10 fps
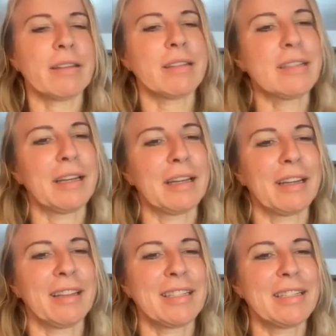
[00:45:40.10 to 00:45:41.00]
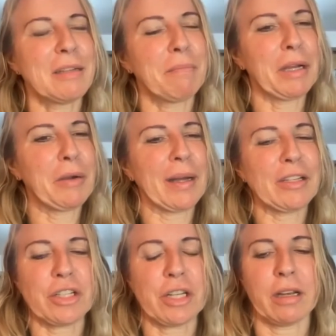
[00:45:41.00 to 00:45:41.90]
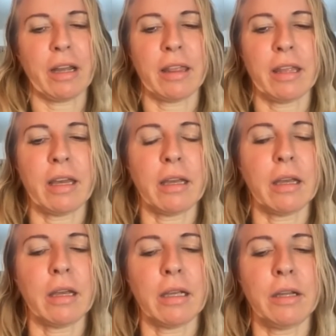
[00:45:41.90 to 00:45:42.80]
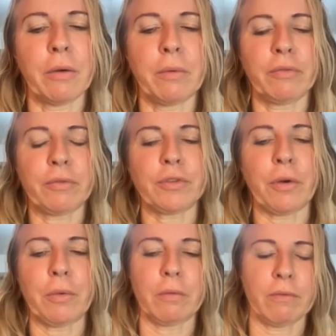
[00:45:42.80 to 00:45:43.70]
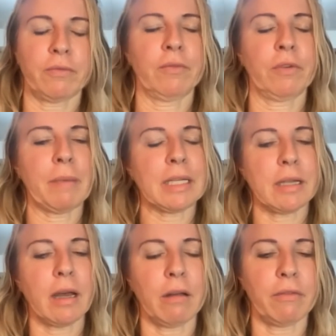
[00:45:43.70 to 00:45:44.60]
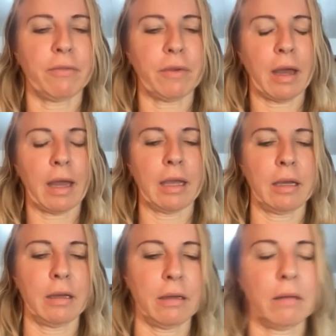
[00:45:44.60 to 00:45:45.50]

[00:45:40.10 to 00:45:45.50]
is a big question. I think, so for myself, I